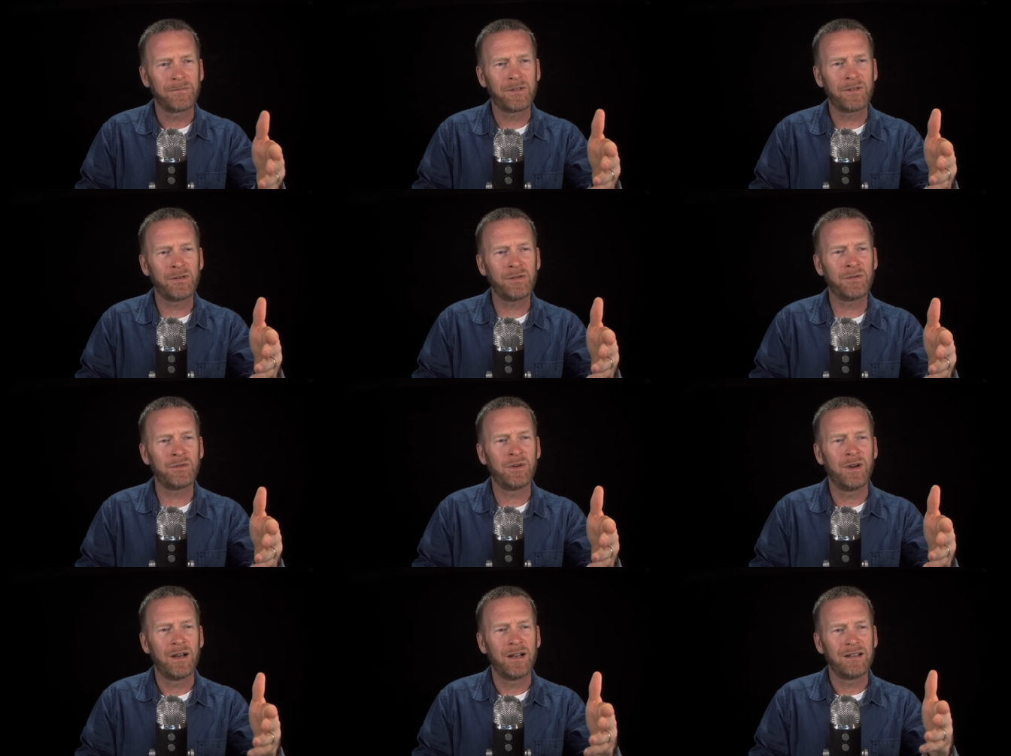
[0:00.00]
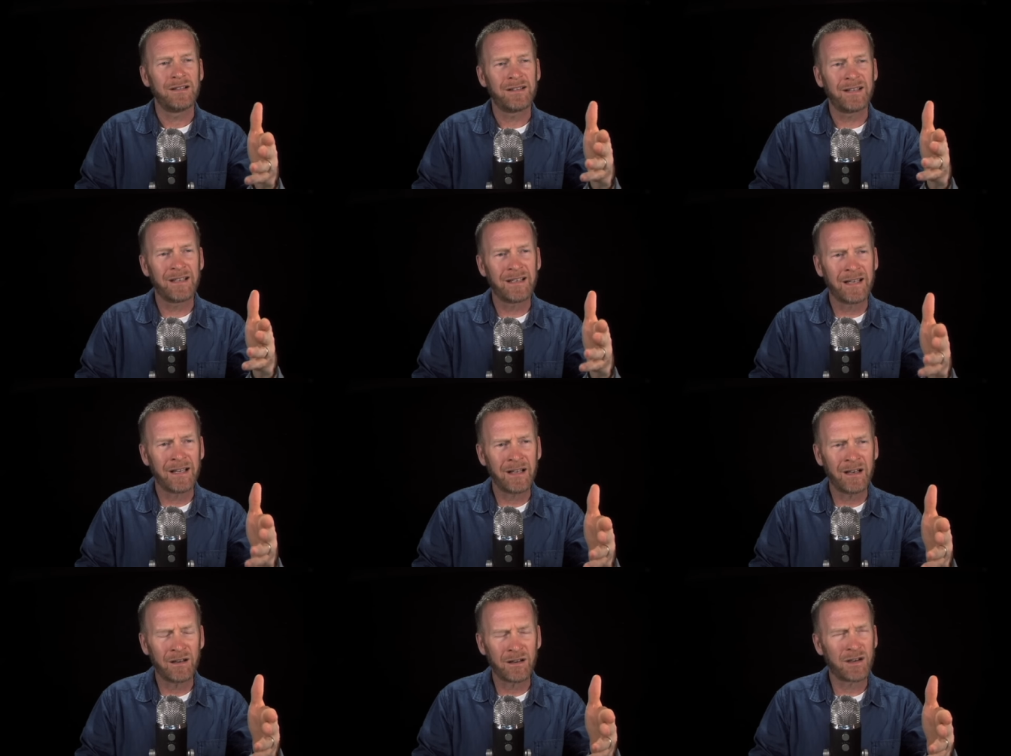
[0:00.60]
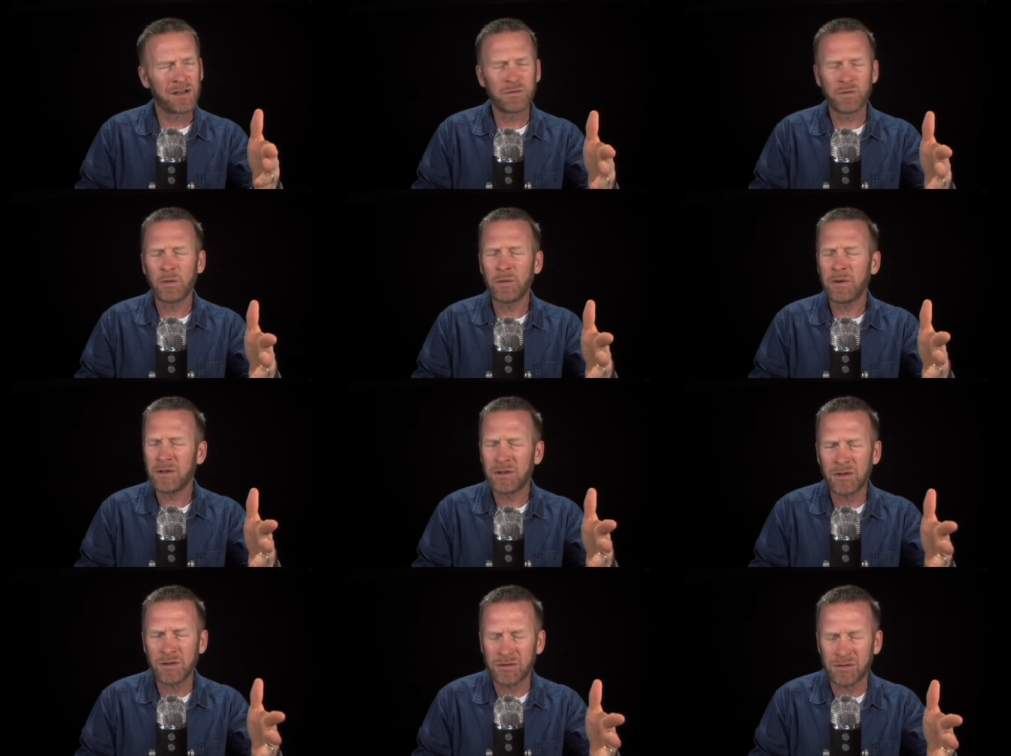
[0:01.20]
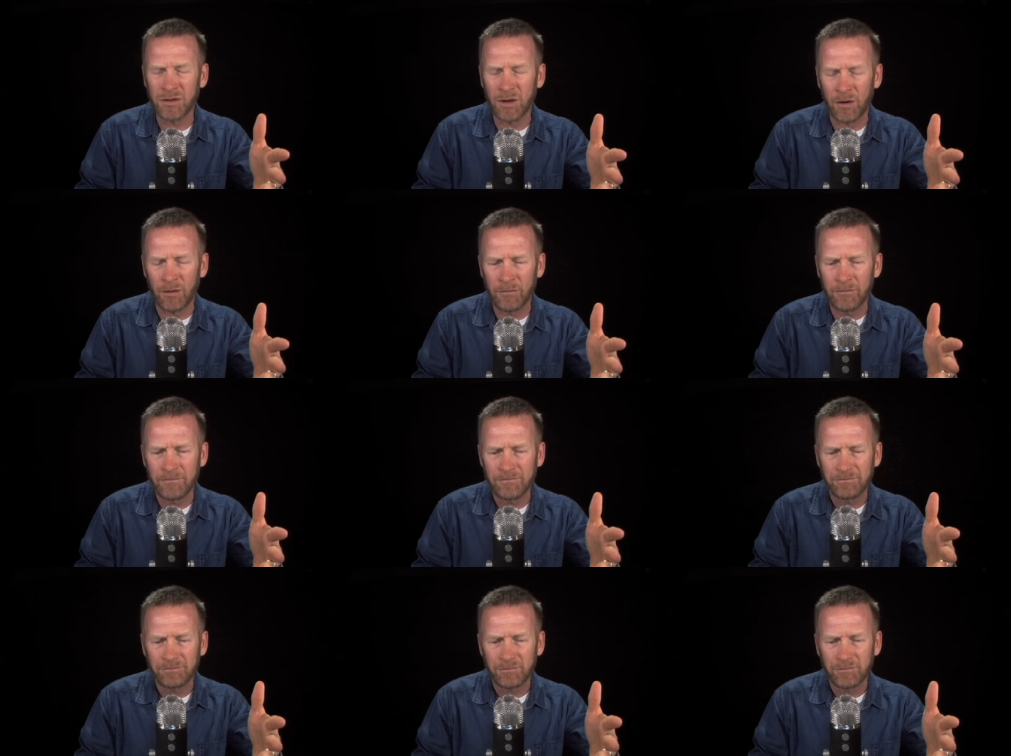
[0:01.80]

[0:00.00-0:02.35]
to, to get, because when we do so,